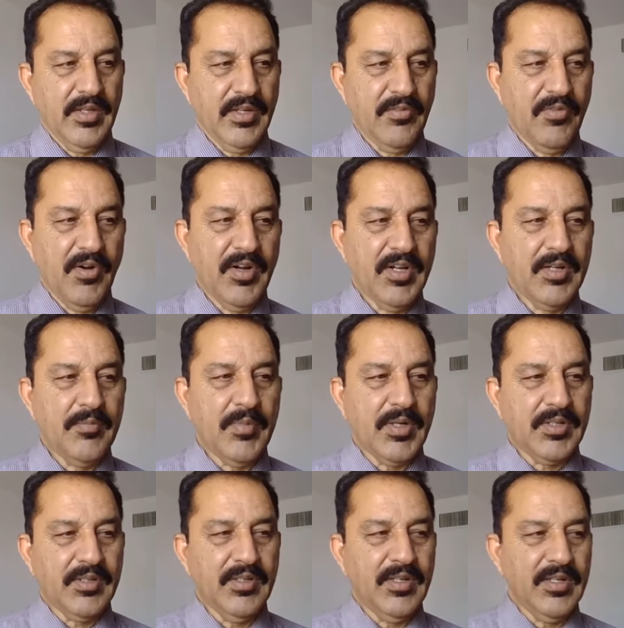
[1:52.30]
a refined
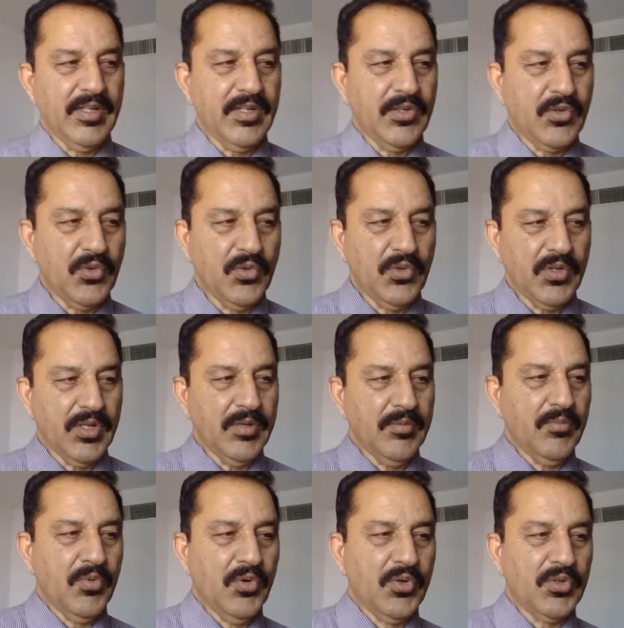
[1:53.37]
metal into a
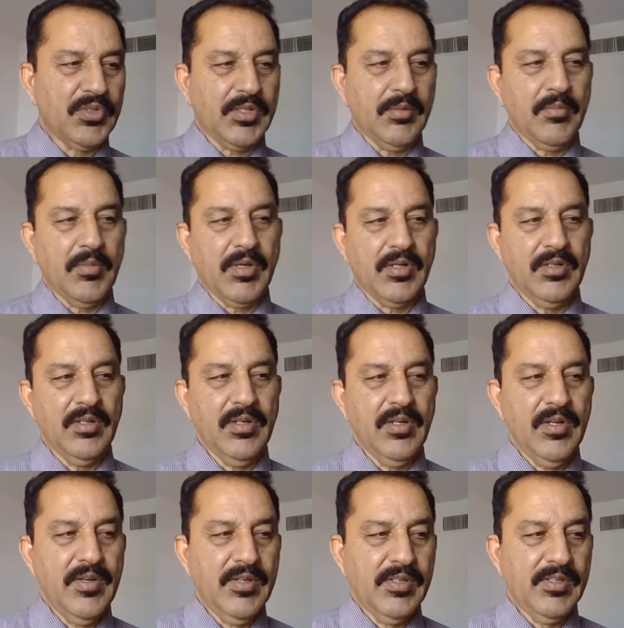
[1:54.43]
more chemical
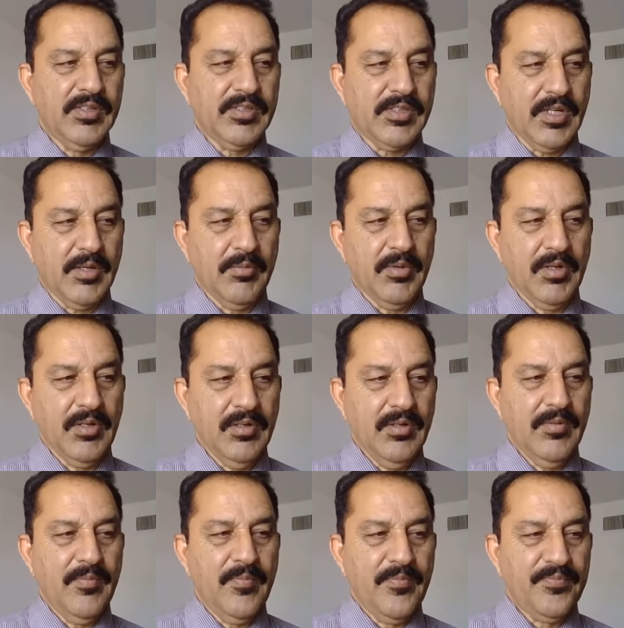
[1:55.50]
stable
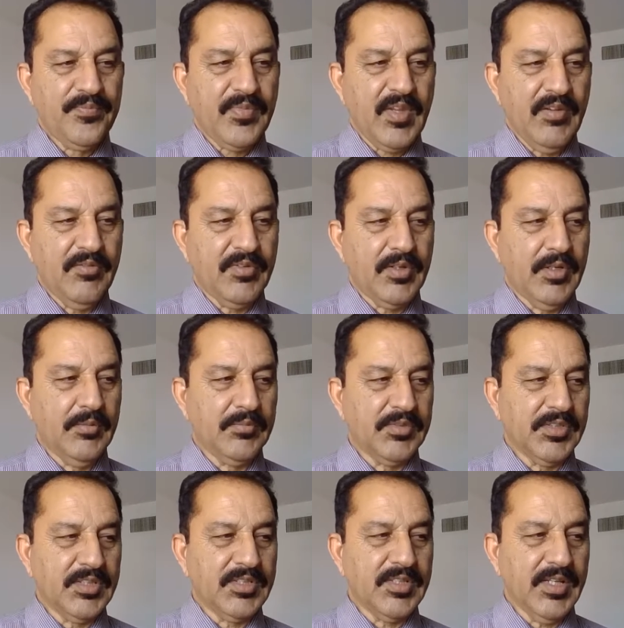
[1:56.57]
from
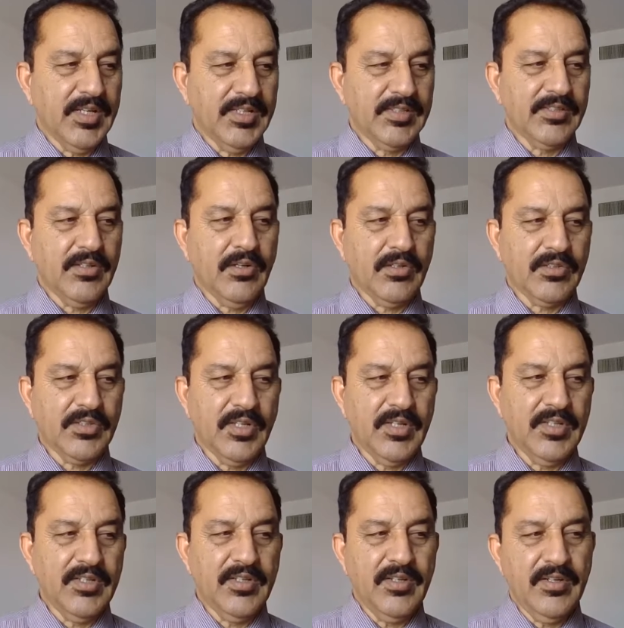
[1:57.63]
such as
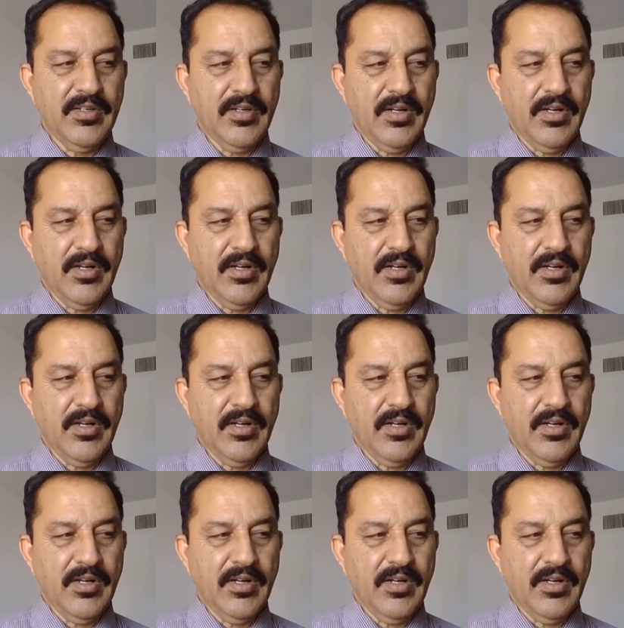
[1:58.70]
oxide,